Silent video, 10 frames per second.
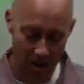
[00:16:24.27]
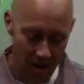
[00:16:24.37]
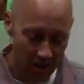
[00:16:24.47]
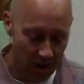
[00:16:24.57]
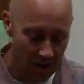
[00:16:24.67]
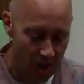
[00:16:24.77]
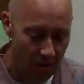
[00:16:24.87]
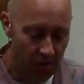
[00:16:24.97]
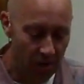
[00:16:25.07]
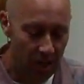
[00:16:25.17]
It says,
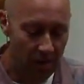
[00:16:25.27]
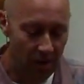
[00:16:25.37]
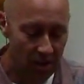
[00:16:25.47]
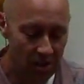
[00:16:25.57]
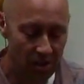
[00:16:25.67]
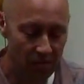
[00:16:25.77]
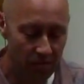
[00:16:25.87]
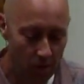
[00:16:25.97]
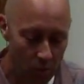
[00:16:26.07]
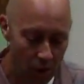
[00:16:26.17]
forgive us for
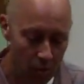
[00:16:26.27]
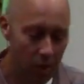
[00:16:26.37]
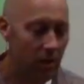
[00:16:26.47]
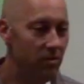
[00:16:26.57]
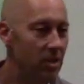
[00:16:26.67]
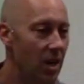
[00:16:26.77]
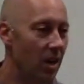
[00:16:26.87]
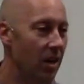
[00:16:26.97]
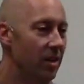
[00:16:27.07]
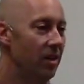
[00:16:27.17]
what we've
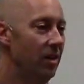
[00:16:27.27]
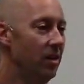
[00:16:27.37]
done.